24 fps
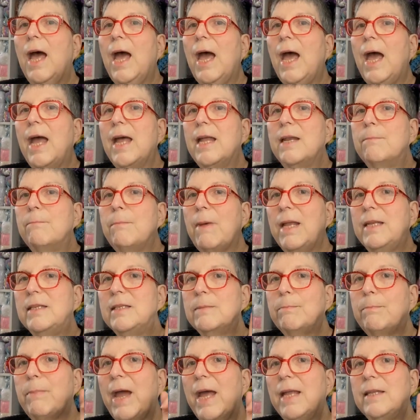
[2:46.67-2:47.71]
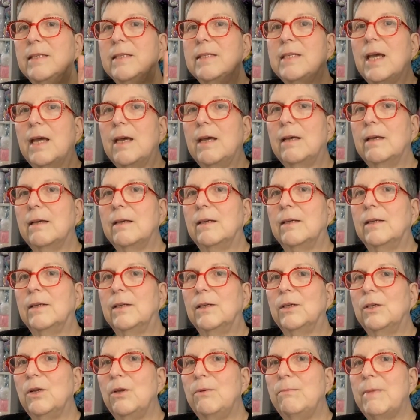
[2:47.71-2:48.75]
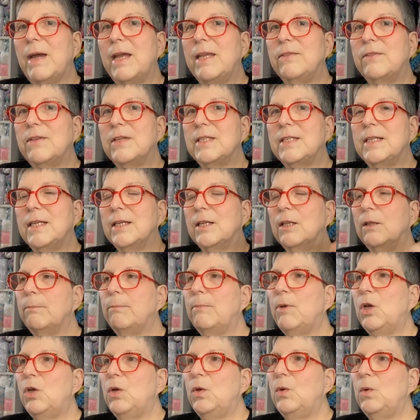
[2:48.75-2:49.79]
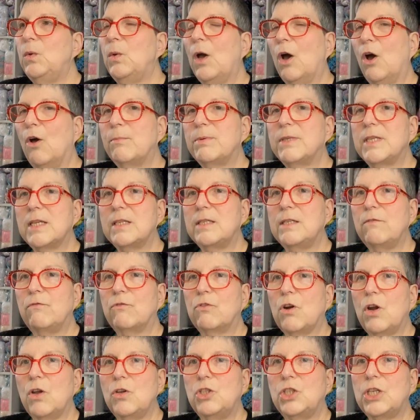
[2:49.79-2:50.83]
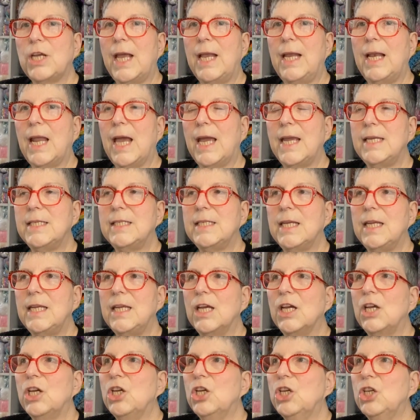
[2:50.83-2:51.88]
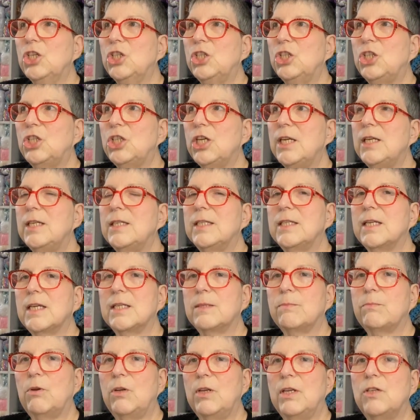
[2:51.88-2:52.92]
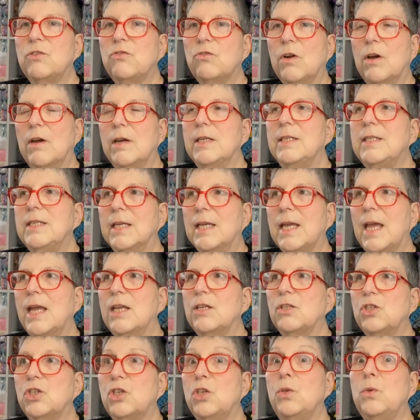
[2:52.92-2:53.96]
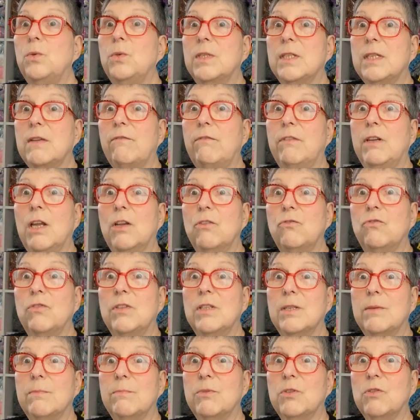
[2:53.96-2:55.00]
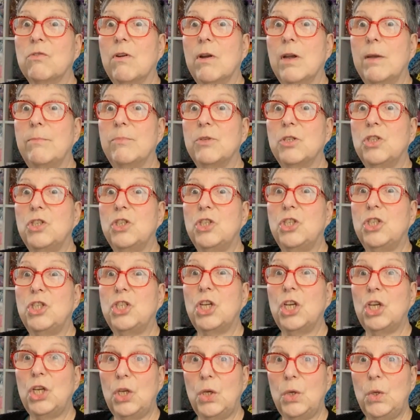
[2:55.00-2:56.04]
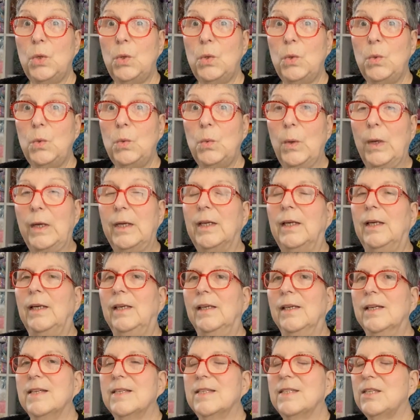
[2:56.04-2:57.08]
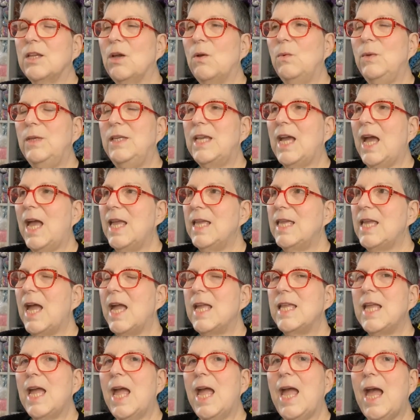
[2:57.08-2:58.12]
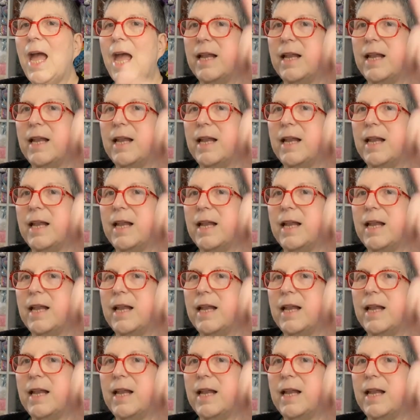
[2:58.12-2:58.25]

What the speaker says: And Manda Panda, who made this little moo, Obsessive Crochet Lady, she's desperately trying to get to 700 subscribers too. So yeah.